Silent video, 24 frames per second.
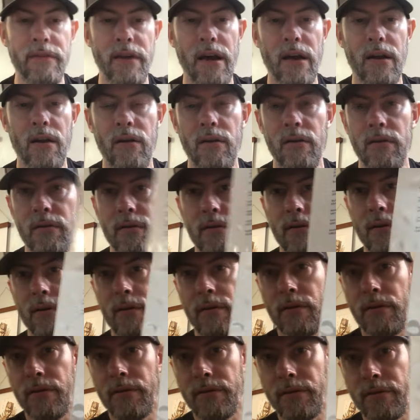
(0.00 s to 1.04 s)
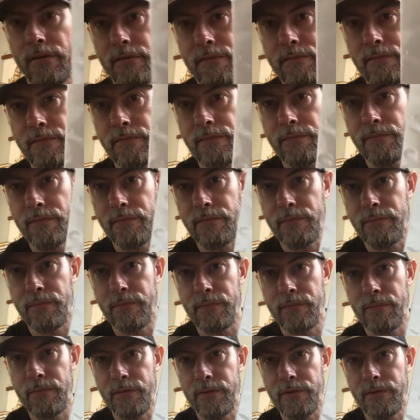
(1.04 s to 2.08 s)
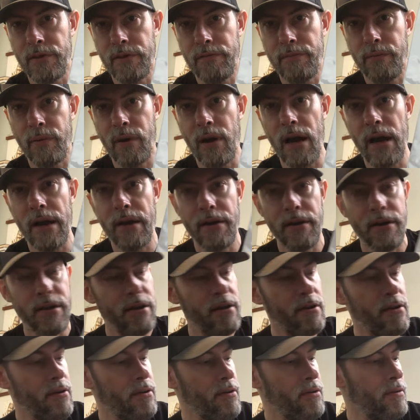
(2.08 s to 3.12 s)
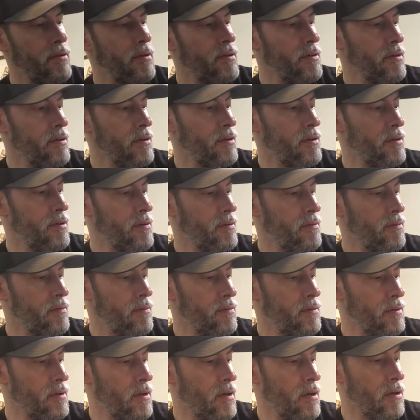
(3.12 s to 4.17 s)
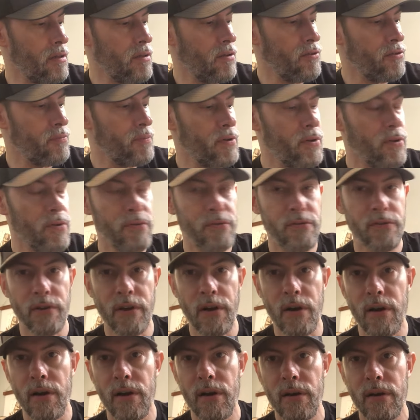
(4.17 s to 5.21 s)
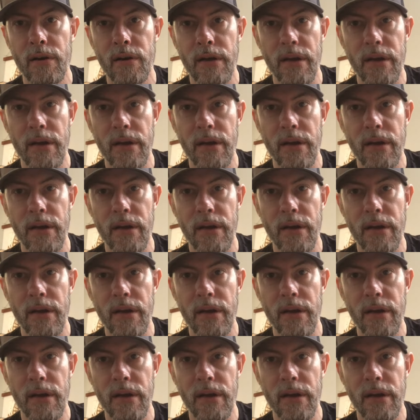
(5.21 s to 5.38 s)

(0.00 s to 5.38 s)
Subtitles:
got all the stuff prior here, the Close But No Cigar.